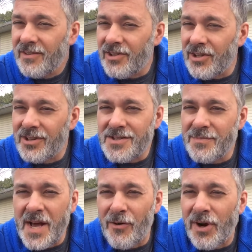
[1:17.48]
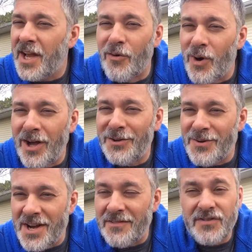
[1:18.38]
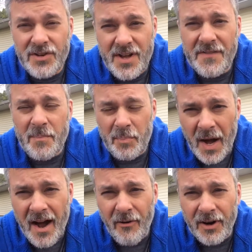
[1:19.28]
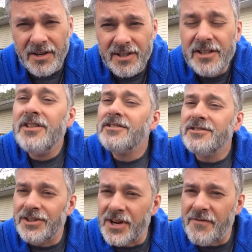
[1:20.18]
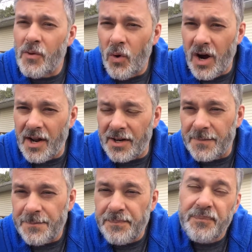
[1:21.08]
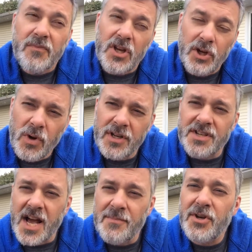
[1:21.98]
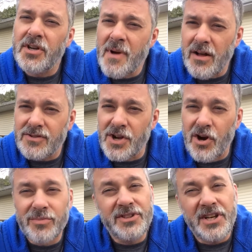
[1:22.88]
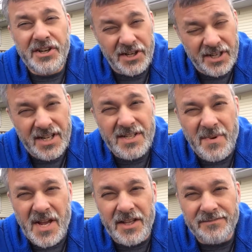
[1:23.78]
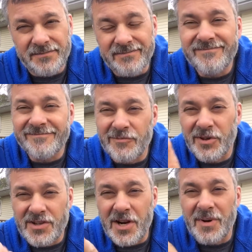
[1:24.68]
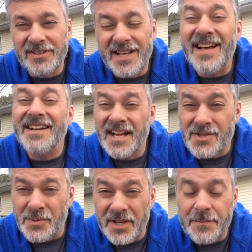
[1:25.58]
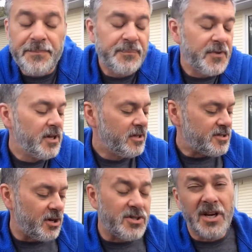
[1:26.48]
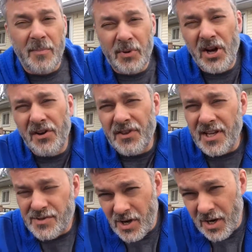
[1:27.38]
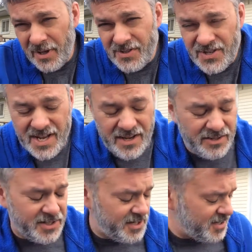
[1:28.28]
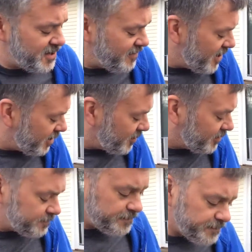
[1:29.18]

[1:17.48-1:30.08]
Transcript: So it doesn't matter what kind of well you have, if you don't have any power, you don't have any water. In the wintertime, you can melt snow, but then you're going to need some heat we're going to talk about that next week. So it's a couple other things, talking about sales and things that are available.